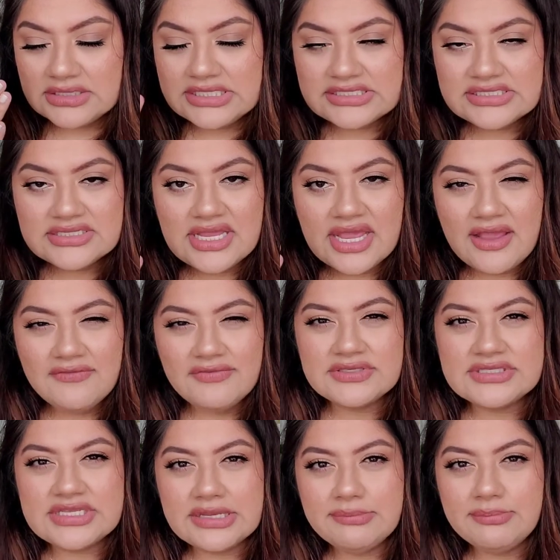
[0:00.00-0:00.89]
doesn't have
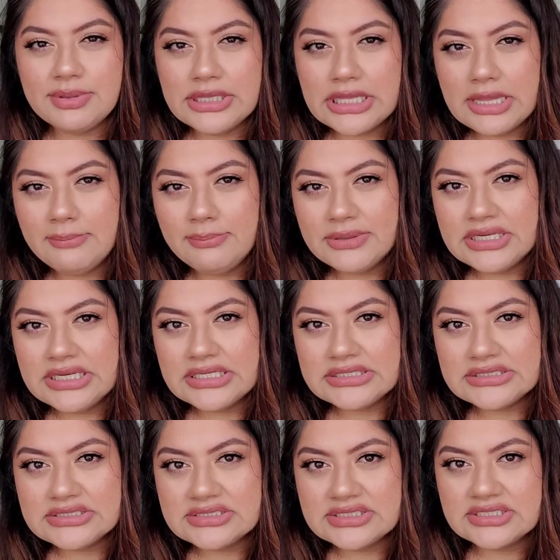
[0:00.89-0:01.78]
the same
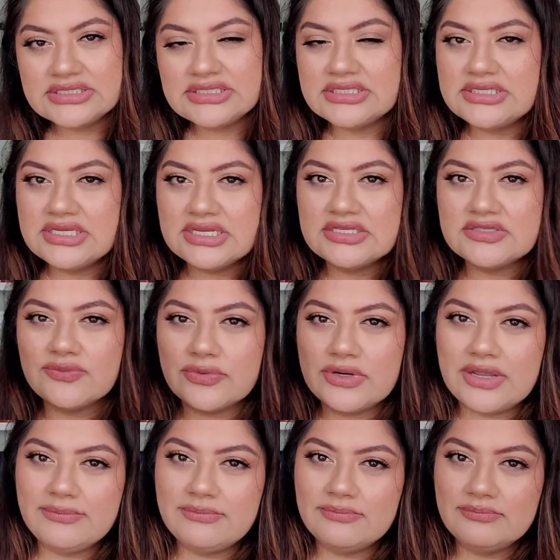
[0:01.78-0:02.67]
plumpness as it does
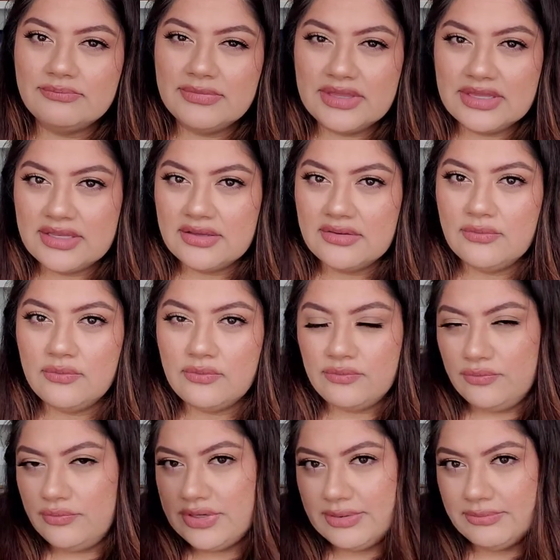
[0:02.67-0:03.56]
when I'm like
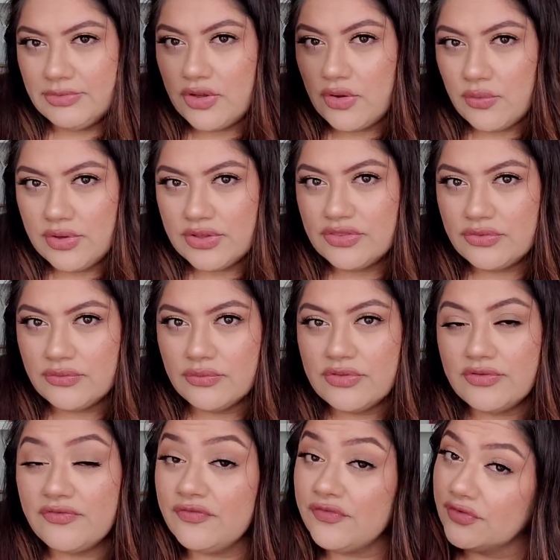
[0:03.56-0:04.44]
when I'm going
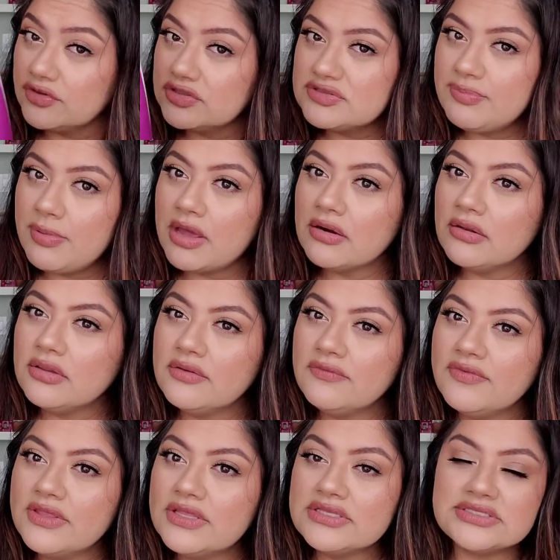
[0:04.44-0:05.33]
through the first bottle
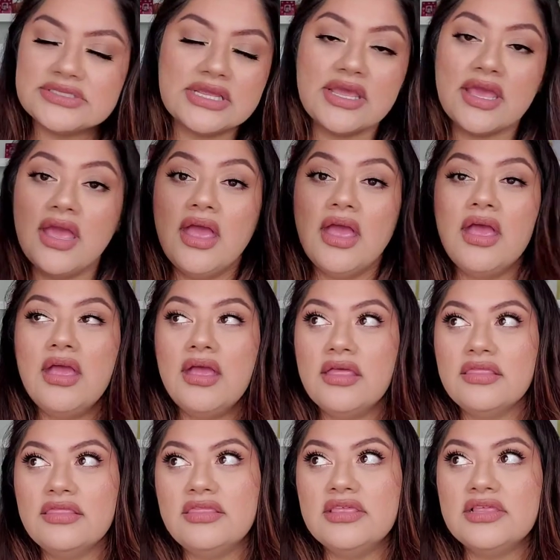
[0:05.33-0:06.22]
of this. Like
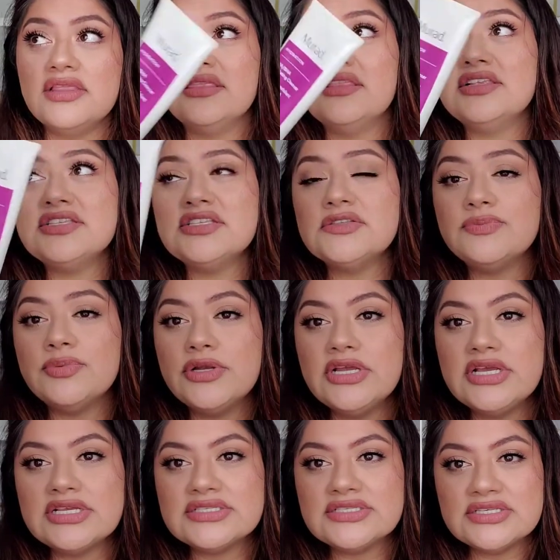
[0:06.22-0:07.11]
th this is
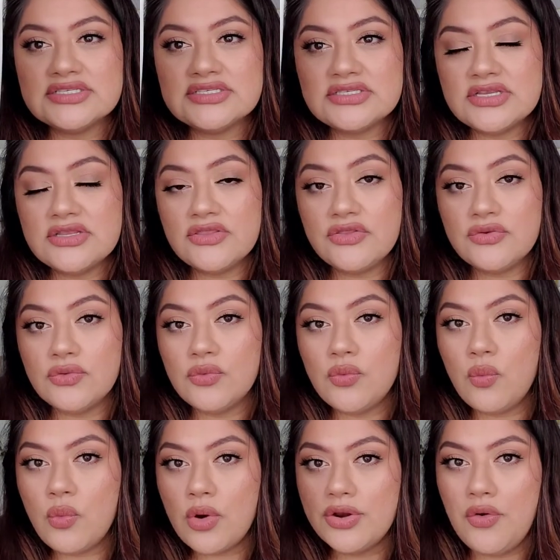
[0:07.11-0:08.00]
pretty consistent
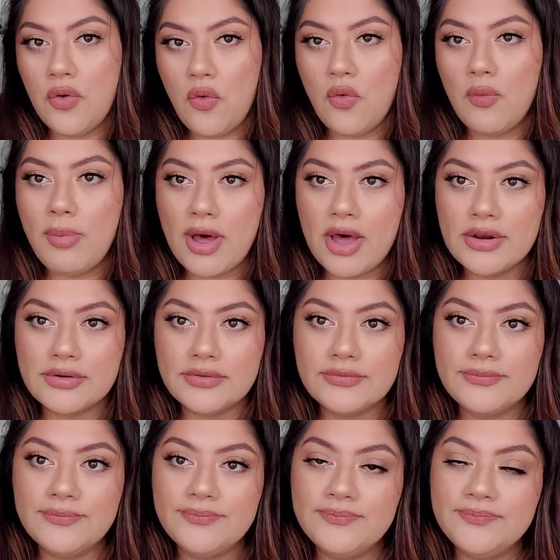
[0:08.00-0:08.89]
through one whole
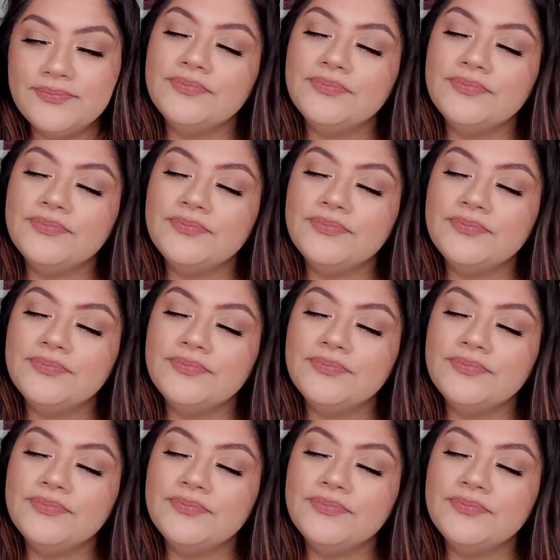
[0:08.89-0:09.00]
bottle.